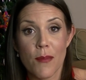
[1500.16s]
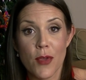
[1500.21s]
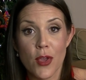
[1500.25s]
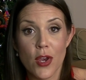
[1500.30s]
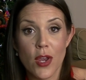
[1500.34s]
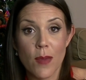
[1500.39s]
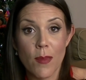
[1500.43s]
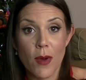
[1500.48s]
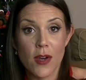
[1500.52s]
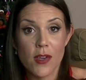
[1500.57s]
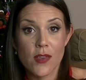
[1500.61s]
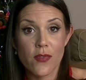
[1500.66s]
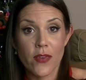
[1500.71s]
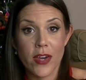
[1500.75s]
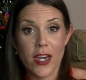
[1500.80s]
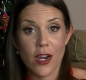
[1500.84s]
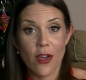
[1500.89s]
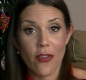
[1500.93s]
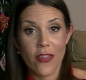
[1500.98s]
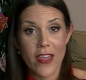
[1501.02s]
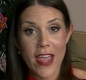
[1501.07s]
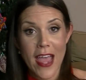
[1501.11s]
Beauty Box
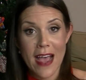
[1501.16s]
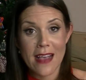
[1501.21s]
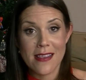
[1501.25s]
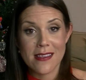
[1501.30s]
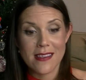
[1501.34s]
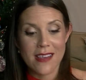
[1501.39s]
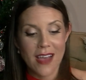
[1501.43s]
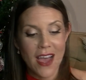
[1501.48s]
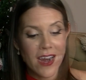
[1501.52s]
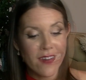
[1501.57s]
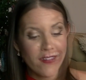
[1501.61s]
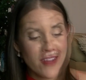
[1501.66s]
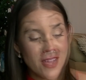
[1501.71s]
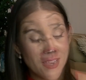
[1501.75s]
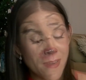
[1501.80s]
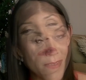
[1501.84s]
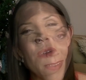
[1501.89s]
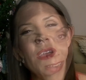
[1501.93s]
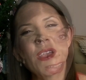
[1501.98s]
written on the outside of it.